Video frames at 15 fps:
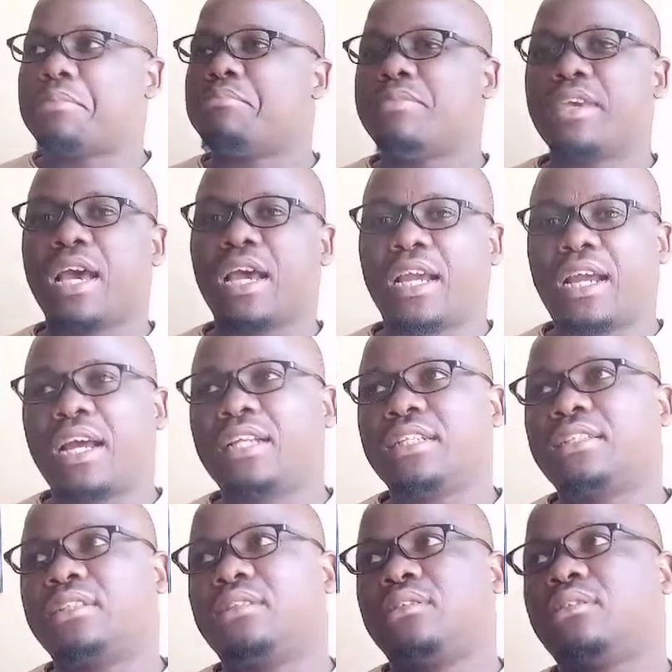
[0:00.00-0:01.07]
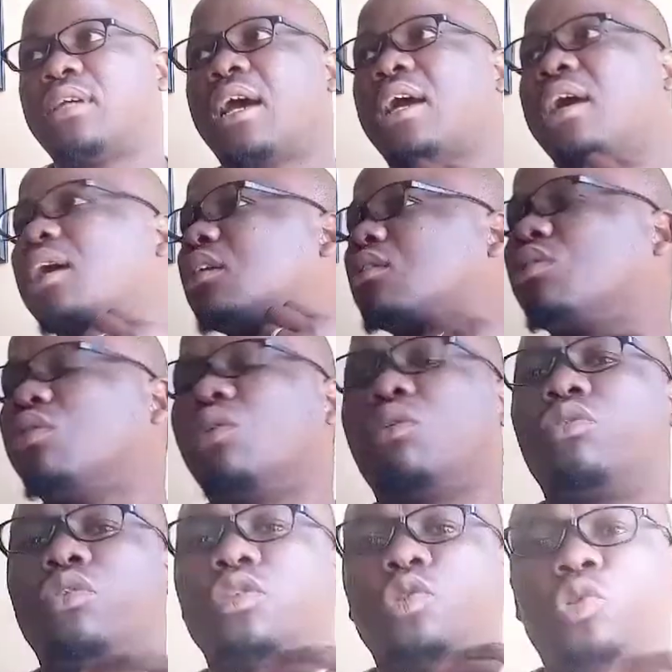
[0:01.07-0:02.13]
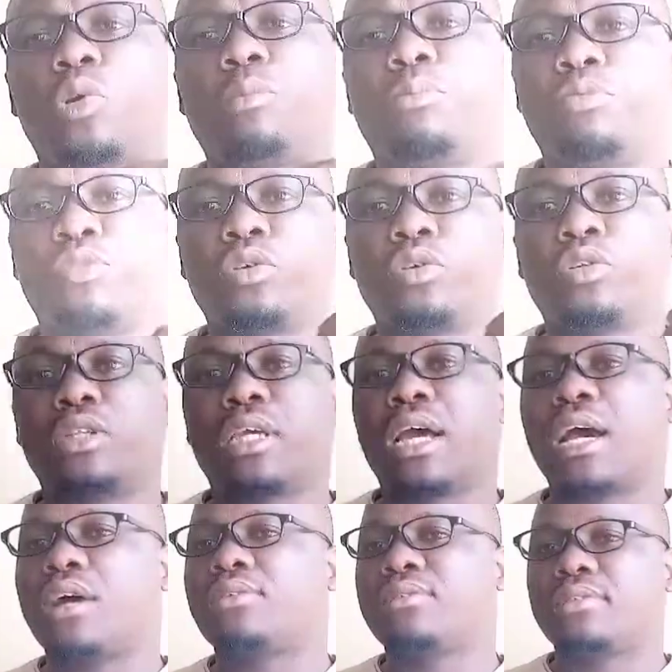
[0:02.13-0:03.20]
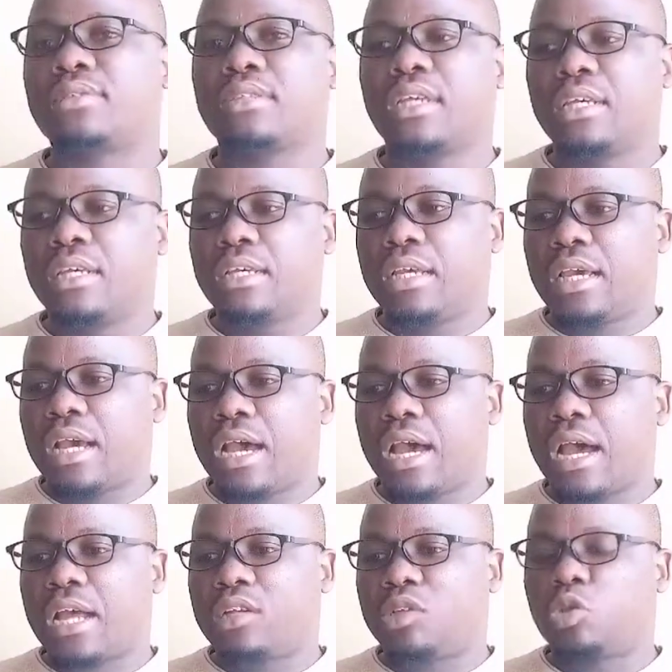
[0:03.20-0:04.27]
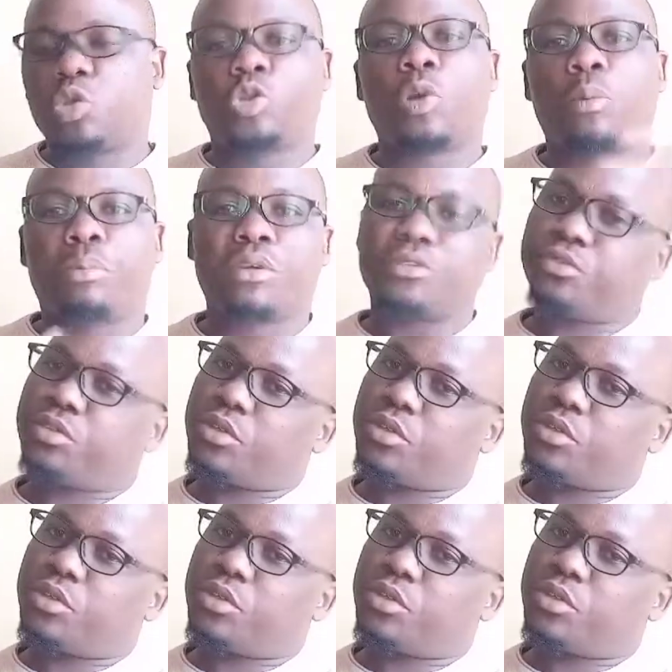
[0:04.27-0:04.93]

Me, I can't go shop for the house, do shopping